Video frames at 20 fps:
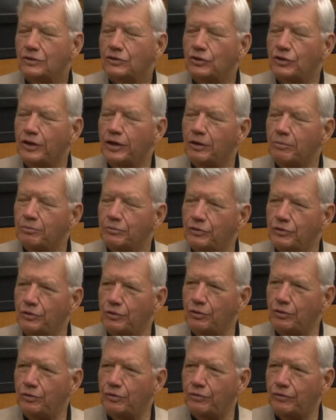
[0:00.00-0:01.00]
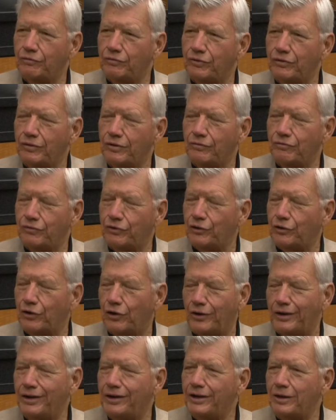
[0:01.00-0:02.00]
Do you happen to know if there
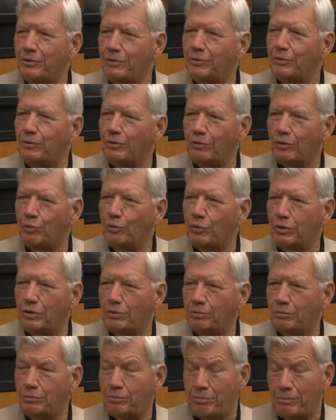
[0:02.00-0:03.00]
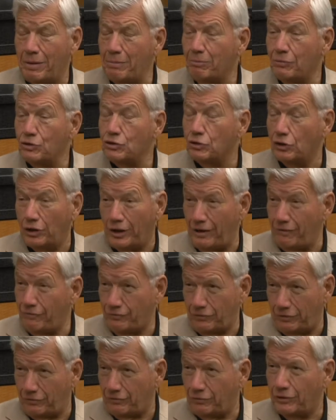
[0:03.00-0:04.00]
are any members
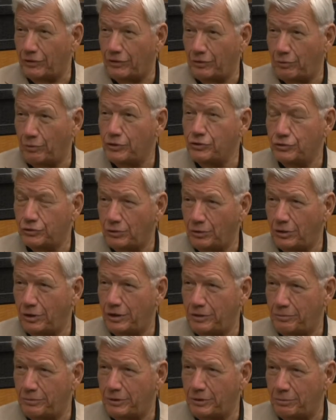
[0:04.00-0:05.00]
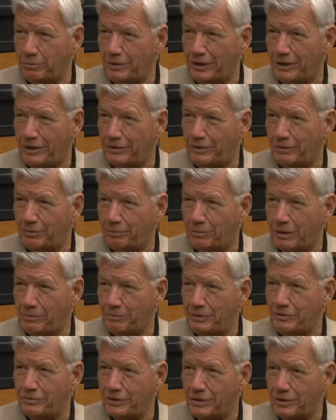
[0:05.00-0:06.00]
left of the original Glenn Miller band that might
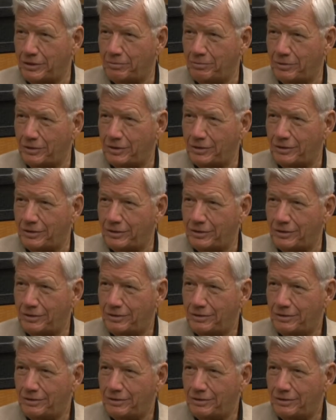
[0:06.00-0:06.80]
be taking part in that?